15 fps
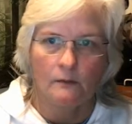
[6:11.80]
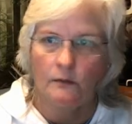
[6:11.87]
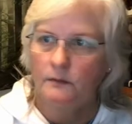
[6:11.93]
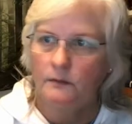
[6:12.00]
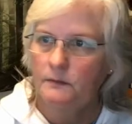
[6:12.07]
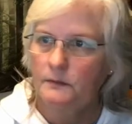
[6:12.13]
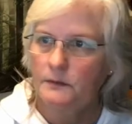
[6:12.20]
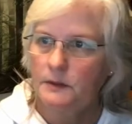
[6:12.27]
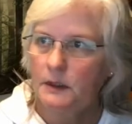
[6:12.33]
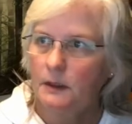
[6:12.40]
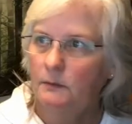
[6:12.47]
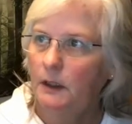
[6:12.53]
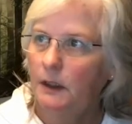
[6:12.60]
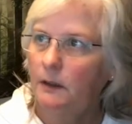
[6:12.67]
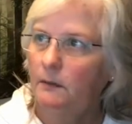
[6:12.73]
oops,
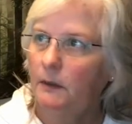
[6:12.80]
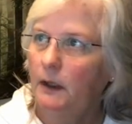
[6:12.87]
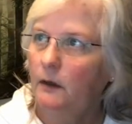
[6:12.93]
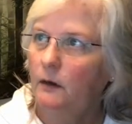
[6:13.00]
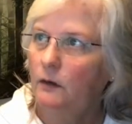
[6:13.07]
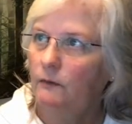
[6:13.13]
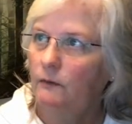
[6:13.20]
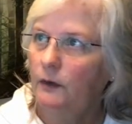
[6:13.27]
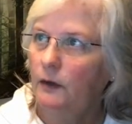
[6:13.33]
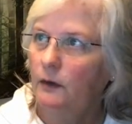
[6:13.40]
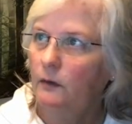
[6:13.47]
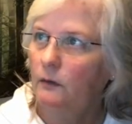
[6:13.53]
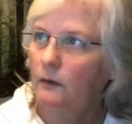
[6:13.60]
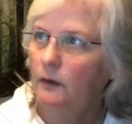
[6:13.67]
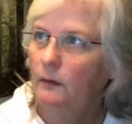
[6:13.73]
let me get back over
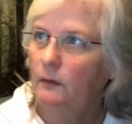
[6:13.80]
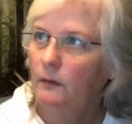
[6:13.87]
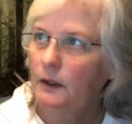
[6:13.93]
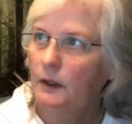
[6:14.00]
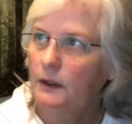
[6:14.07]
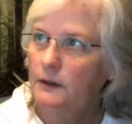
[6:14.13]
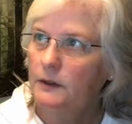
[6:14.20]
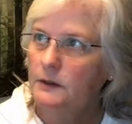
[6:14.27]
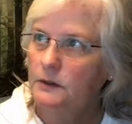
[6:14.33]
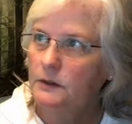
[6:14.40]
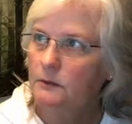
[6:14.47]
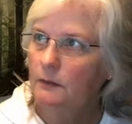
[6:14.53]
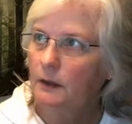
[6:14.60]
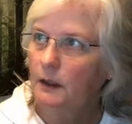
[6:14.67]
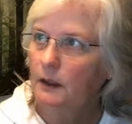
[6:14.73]
here where I was
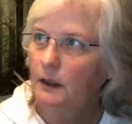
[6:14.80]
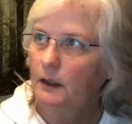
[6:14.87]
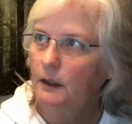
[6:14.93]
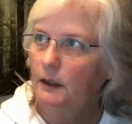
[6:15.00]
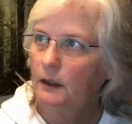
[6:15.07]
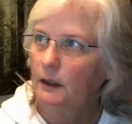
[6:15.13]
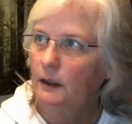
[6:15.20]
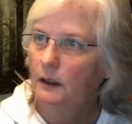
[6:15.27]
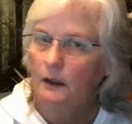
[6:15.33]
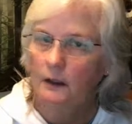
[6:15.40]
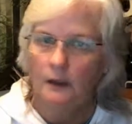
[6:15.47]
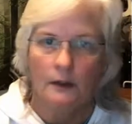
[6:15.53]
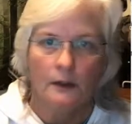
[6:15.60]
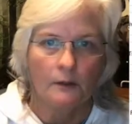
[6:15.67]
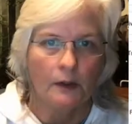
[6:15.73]
to my,
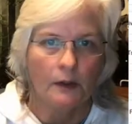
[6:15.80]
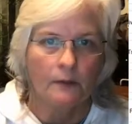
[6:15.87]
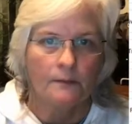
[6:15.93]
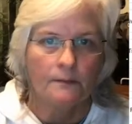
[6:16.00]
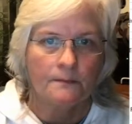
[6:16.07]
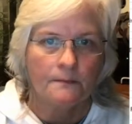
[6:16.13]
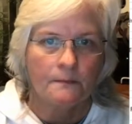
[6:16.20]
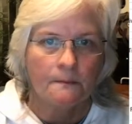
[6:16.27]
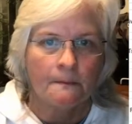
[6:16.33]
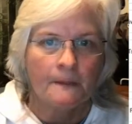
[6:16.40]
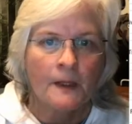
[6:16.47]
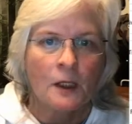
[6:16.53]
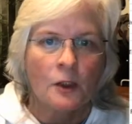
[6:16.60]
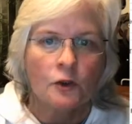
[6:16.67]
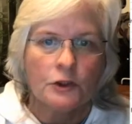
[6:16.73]
there we go.
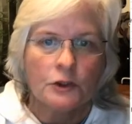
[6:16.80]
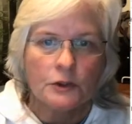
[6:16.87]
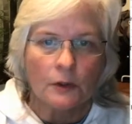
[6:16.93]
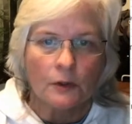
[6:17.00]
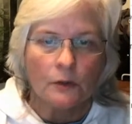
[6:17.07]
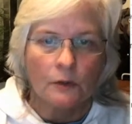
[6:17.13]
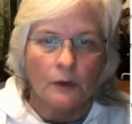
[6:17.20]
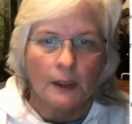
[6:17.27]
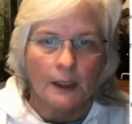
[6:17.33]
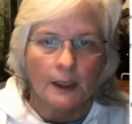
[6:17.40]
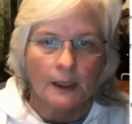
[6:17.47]
So